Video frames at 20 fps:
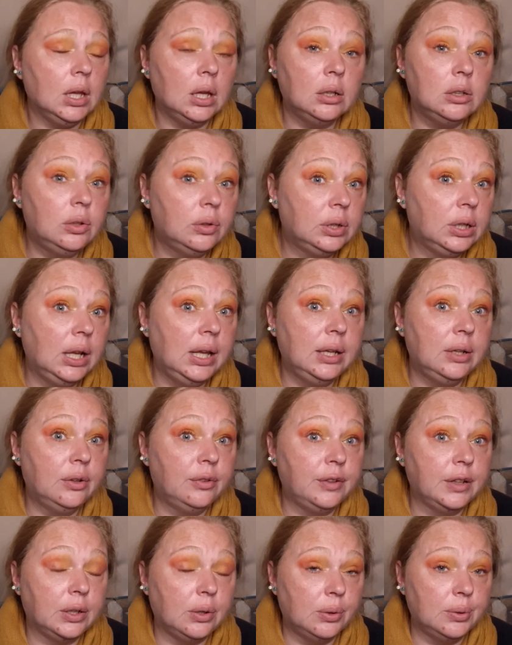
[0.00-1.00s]
Luckily
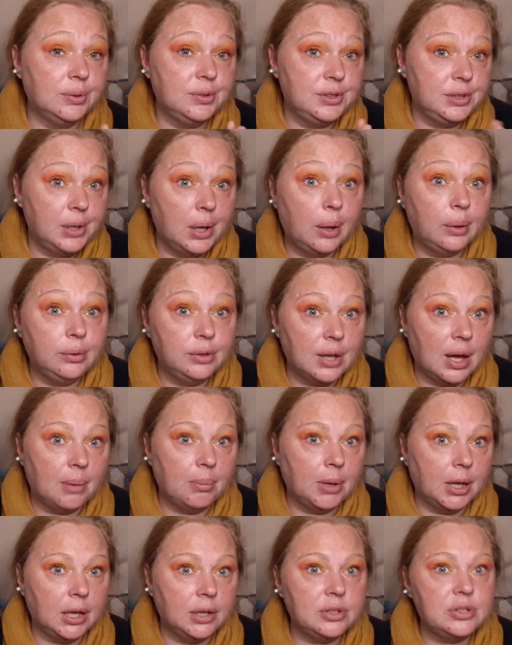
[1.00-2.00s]
enough, it caused no
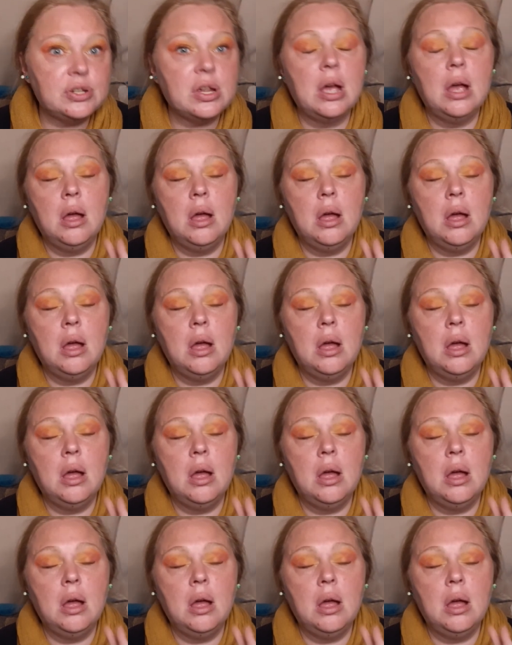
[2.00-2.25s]
damage,